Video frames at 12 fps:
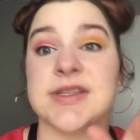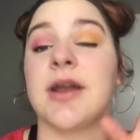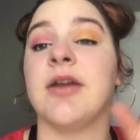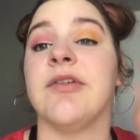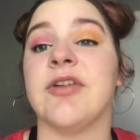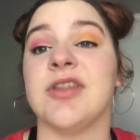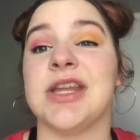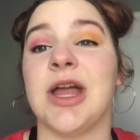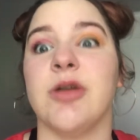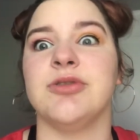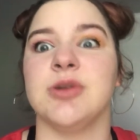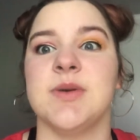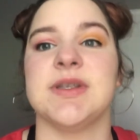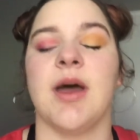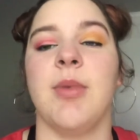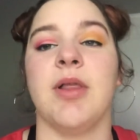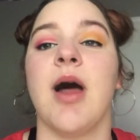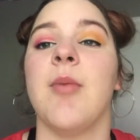Second of all, the yellow shows
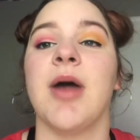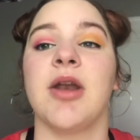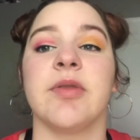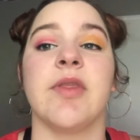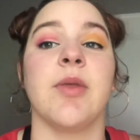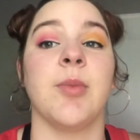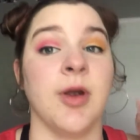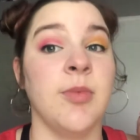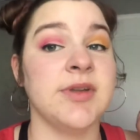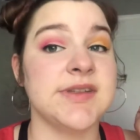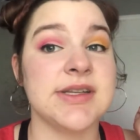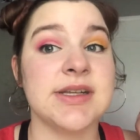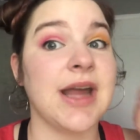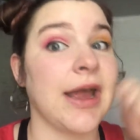up a lot better than the purple did,